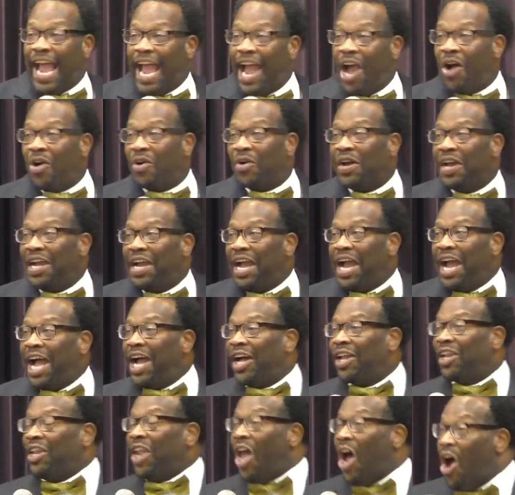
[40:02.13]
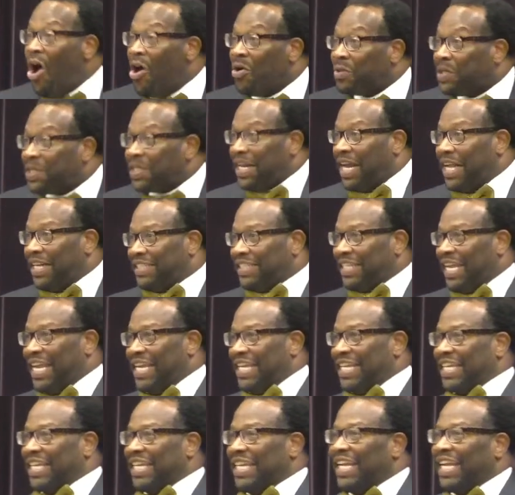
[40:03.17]
How, how long should I
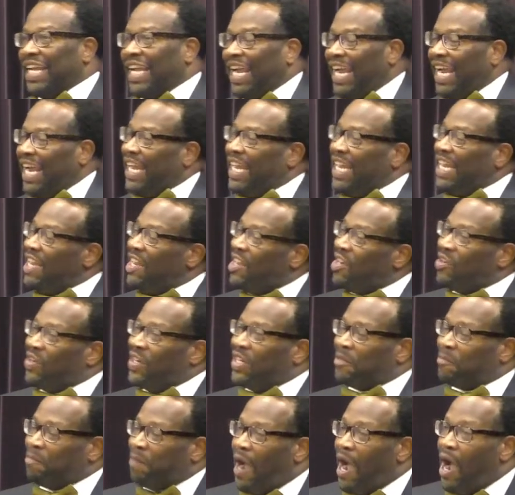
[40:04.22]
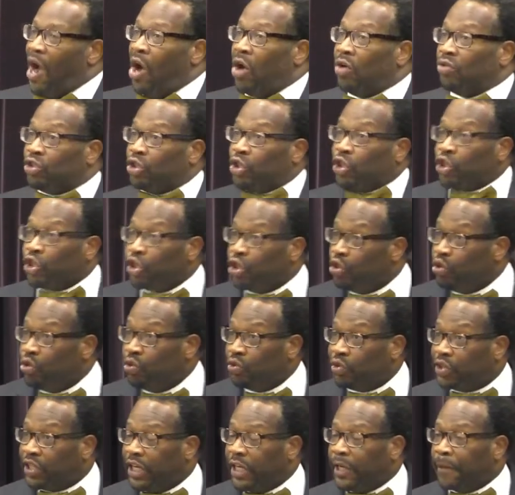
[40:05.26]
take it? And here is Paul
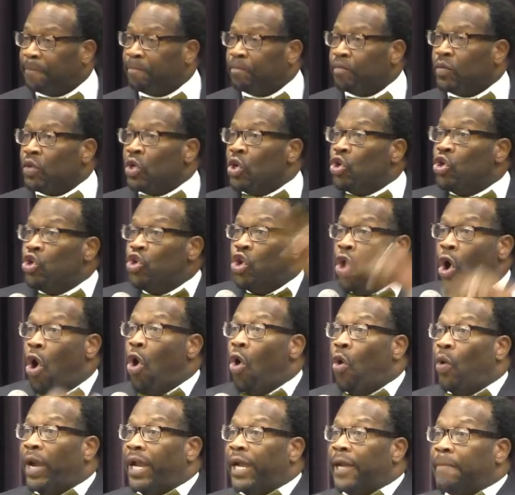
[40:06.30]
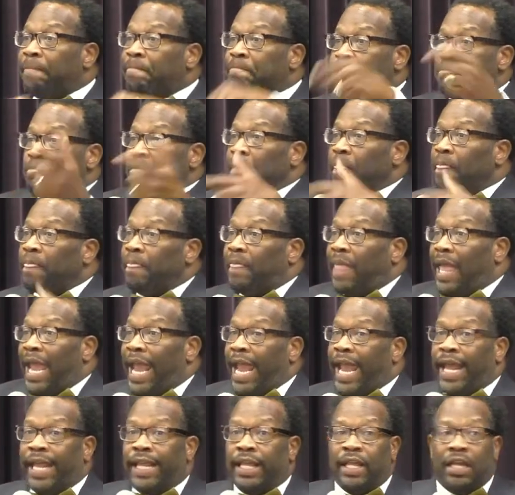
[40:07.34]
choosing, knowing
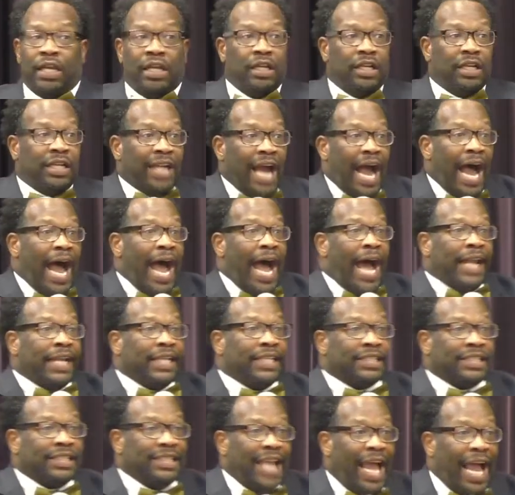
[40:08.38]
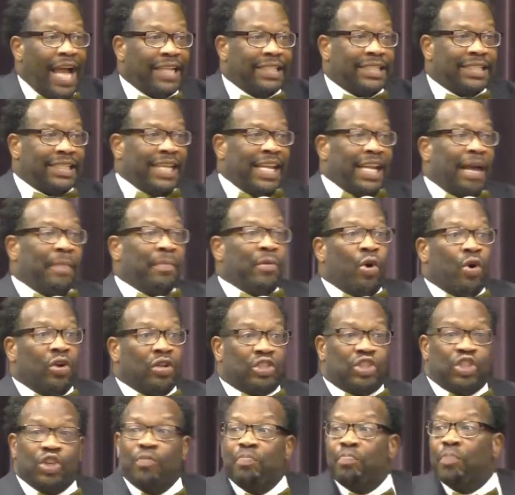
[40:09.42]
that God is not saying I'm
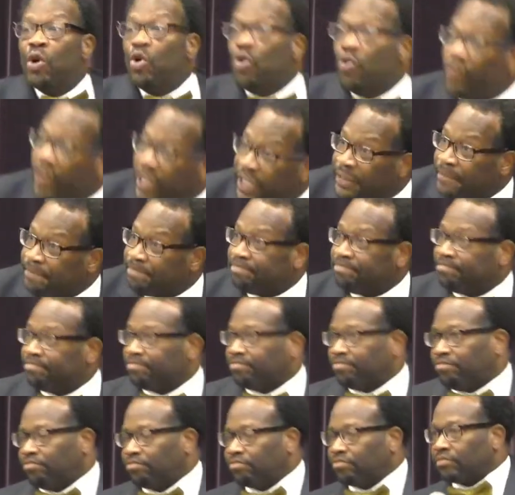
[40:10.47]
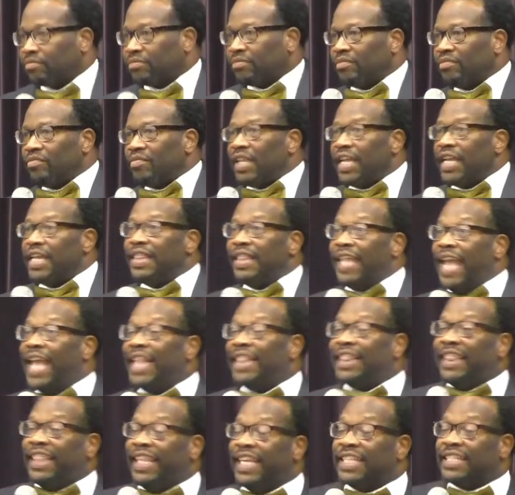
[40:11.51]
going to move it,
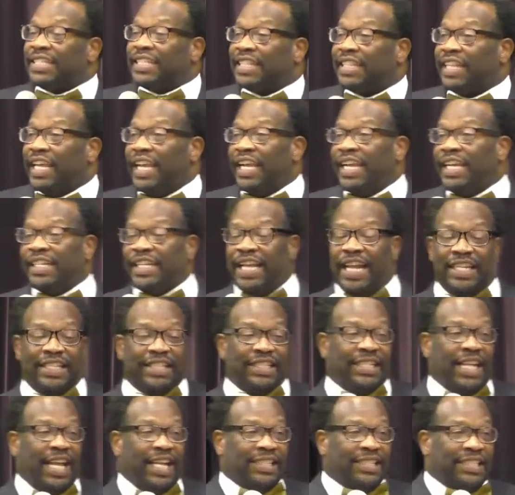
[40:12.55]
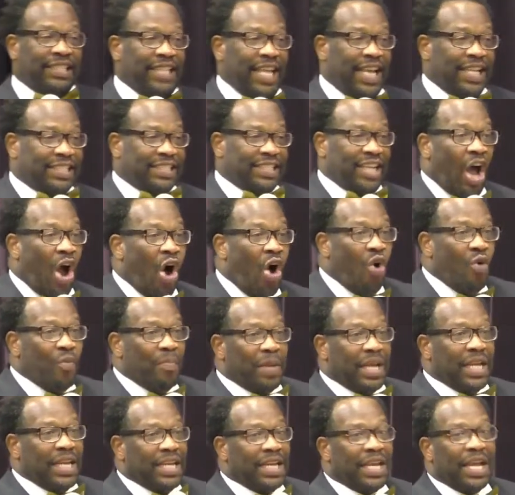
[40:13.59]
that this thing that, that's, that's
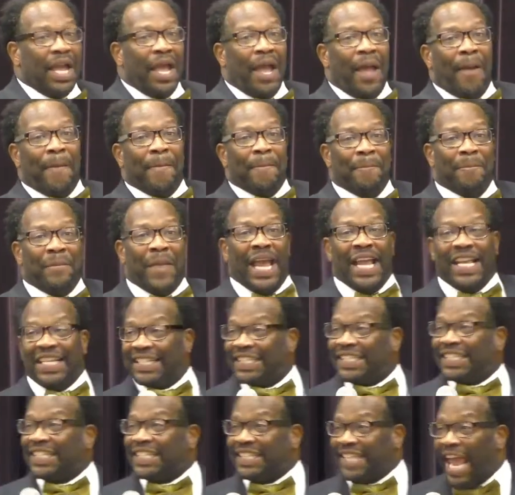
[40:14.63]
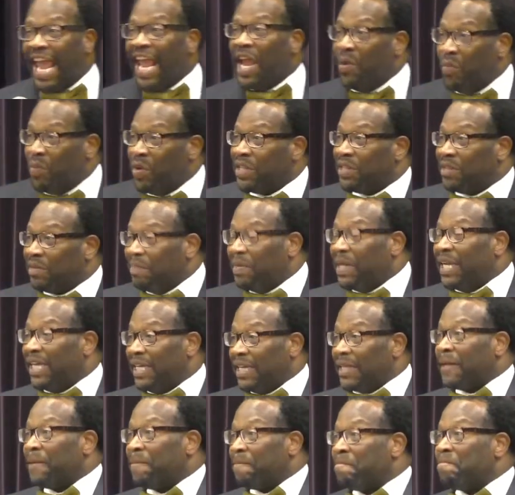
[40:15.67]
on me may stay with
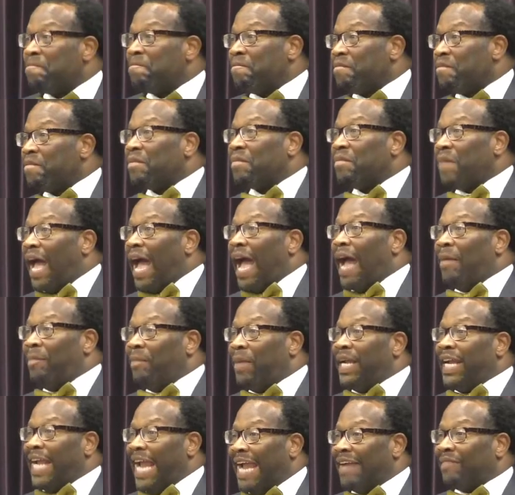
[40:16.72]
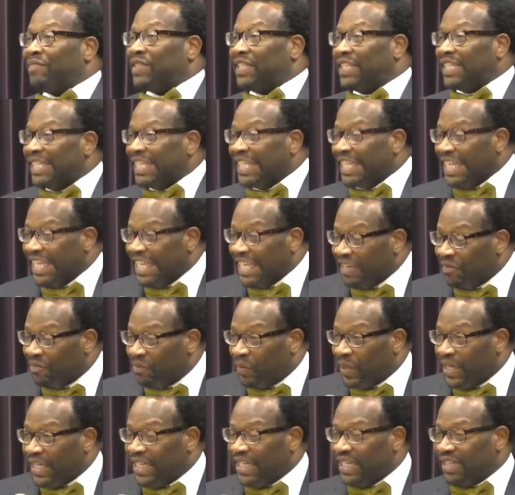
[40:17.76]
me. I may have to
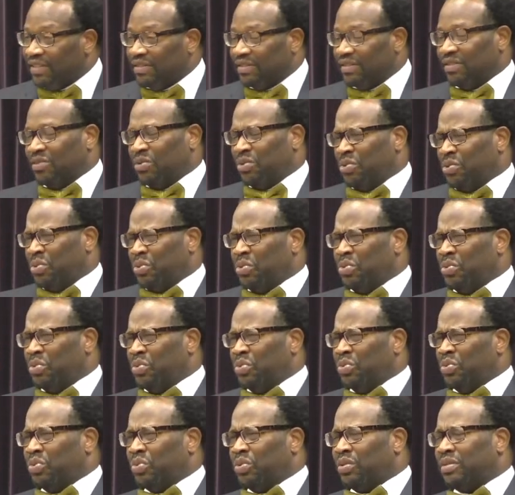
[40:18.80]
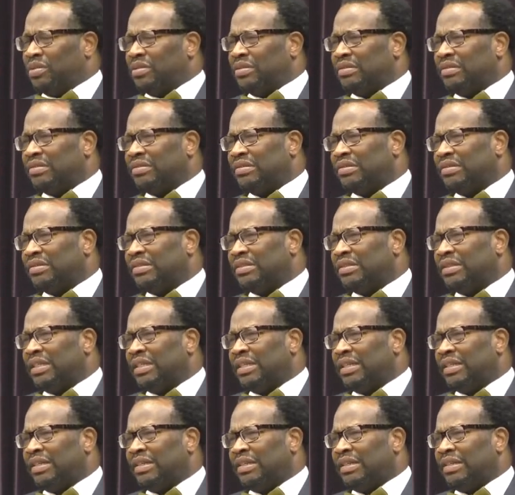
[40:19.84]
live with it. Ooh.
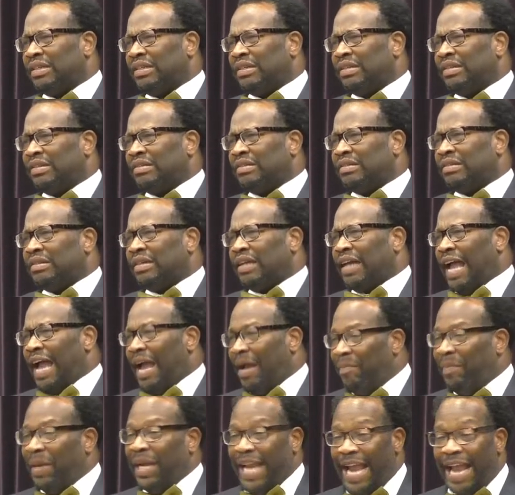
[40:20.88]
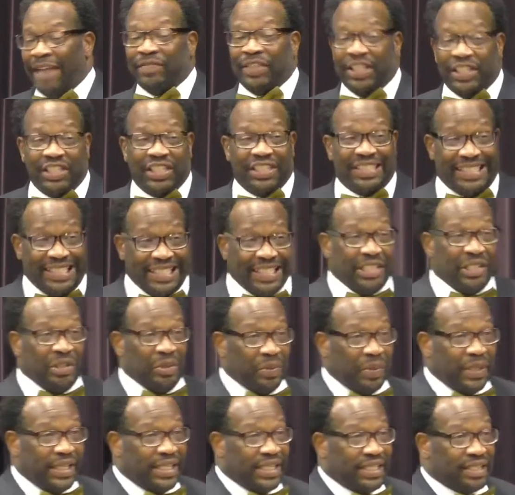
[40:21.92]
I may have to just
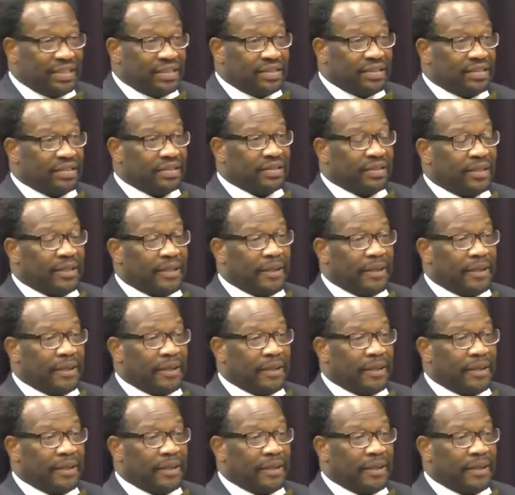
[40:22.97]
deal with it.